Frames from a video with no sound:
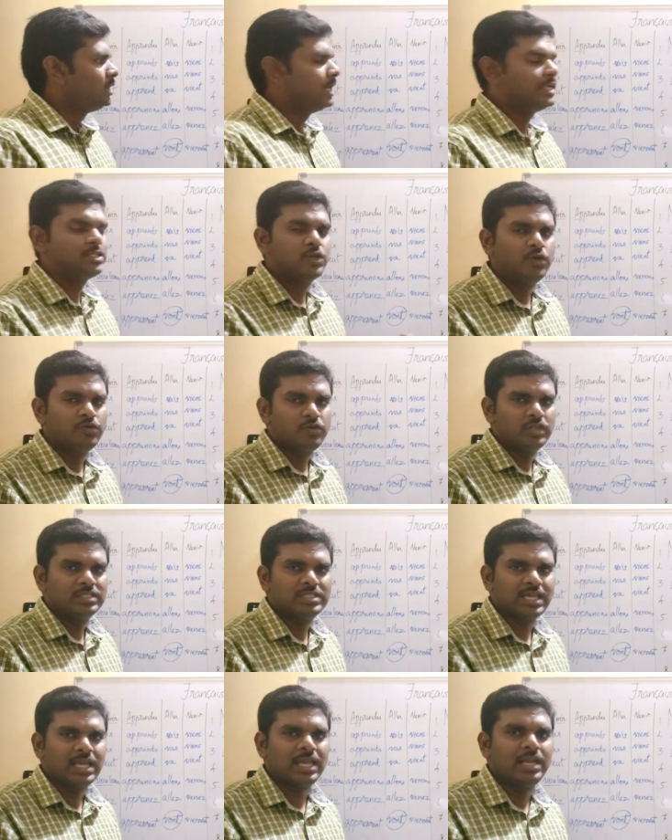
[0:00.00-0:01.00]
Let's go for the
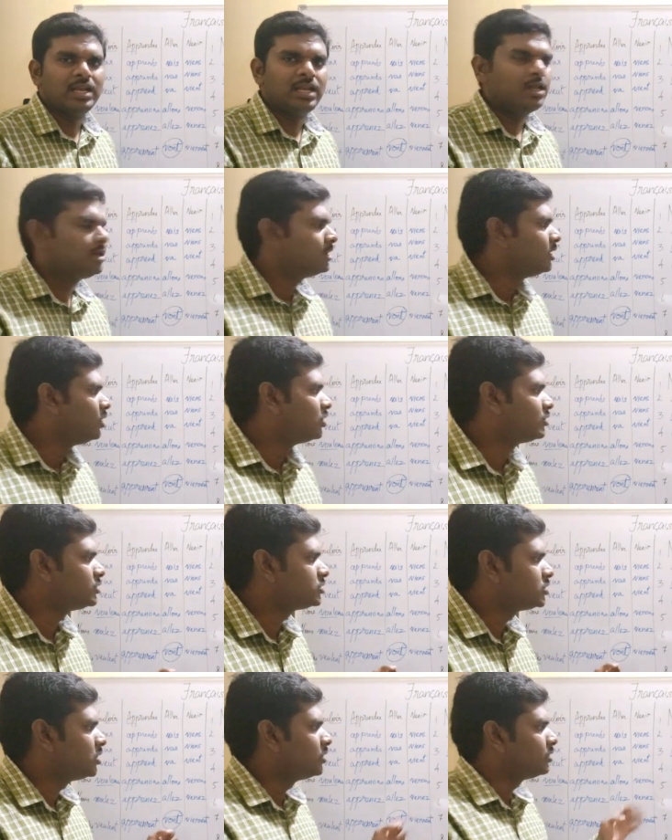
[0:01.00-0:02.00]

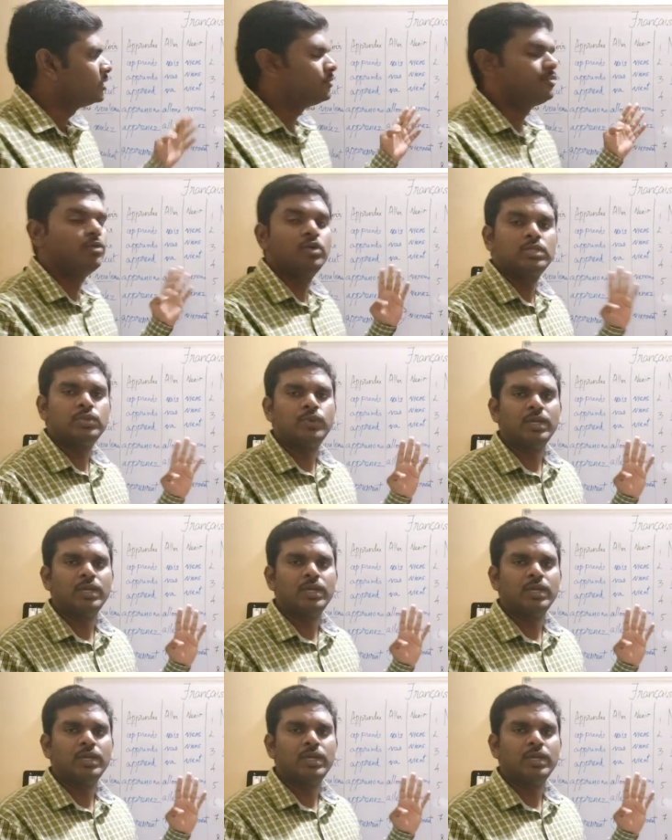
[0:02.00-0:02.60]
fourth